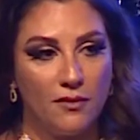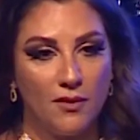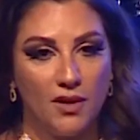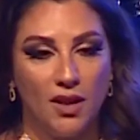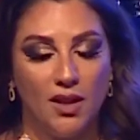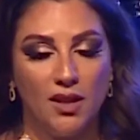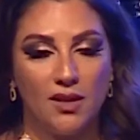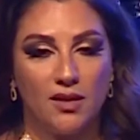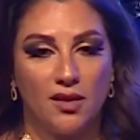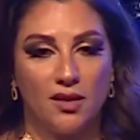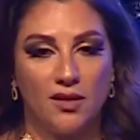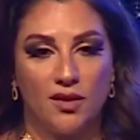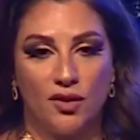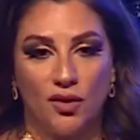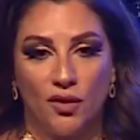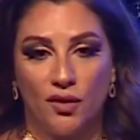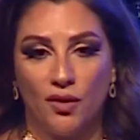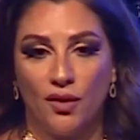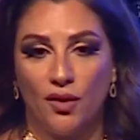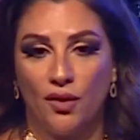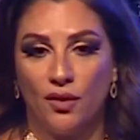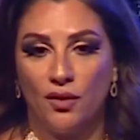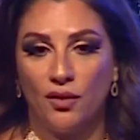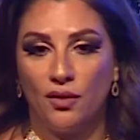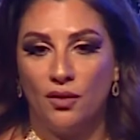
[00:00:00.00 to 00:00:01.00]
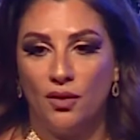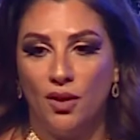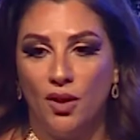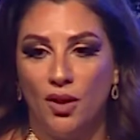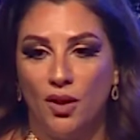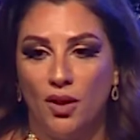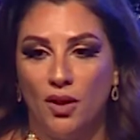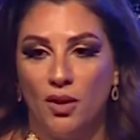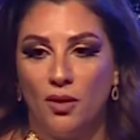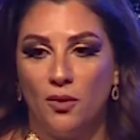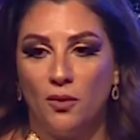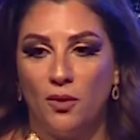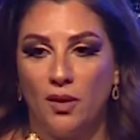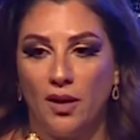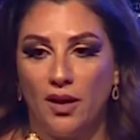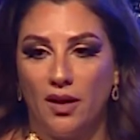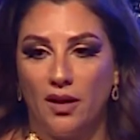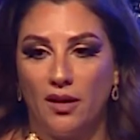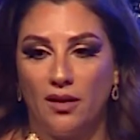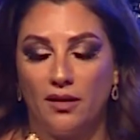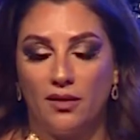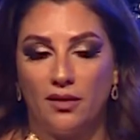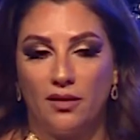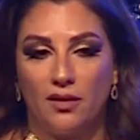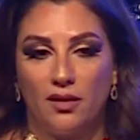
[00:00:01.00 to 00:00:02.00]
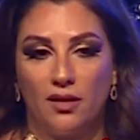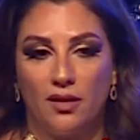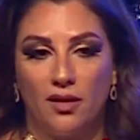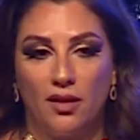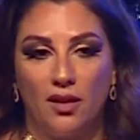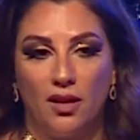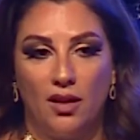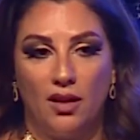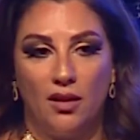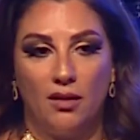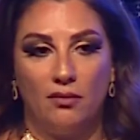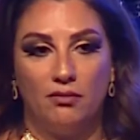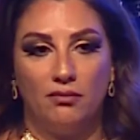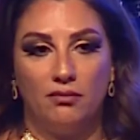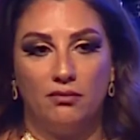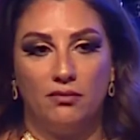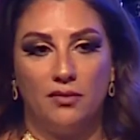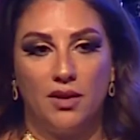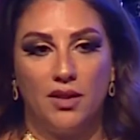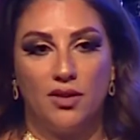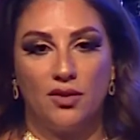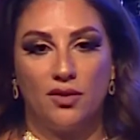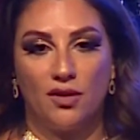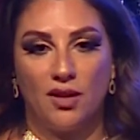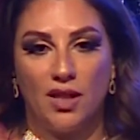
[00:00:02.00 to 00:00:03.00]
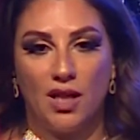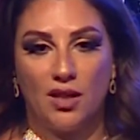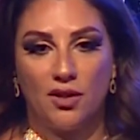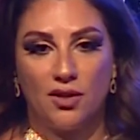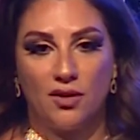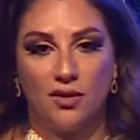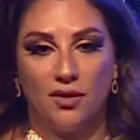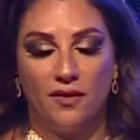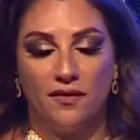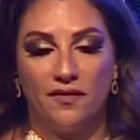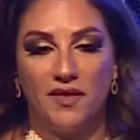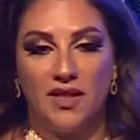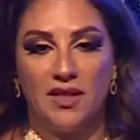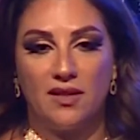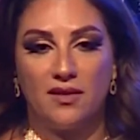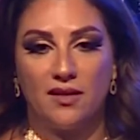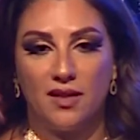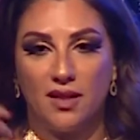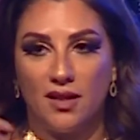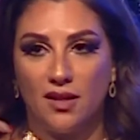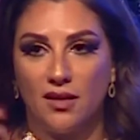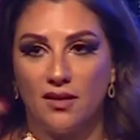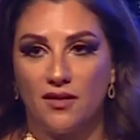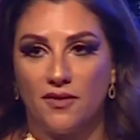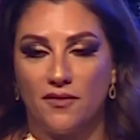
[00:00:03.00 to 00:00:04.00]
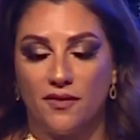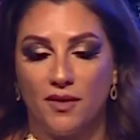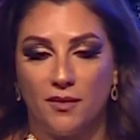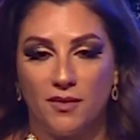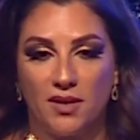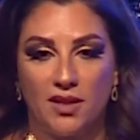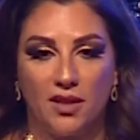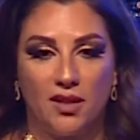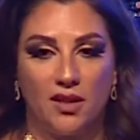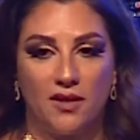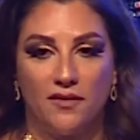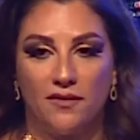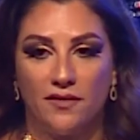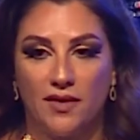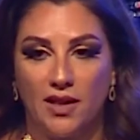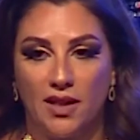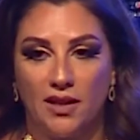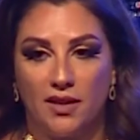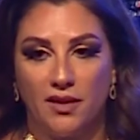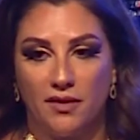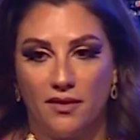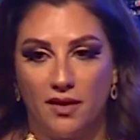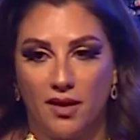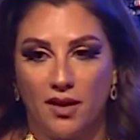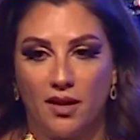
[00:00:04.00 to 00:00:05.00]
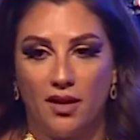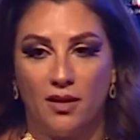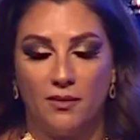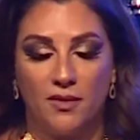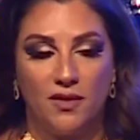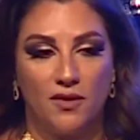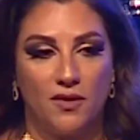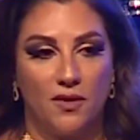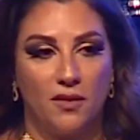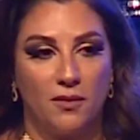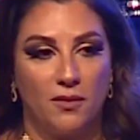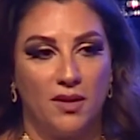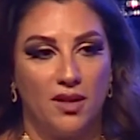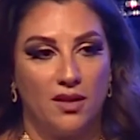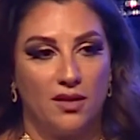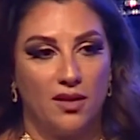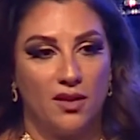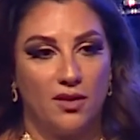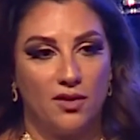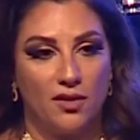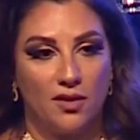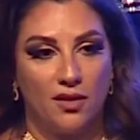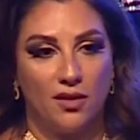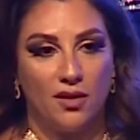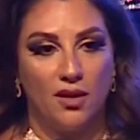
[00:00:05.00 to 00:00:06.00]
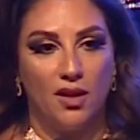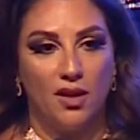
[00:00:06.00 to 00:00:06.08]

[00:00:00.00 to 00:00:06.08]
It's a studio where international VCs from Silicon Valley, they come into the MENA region,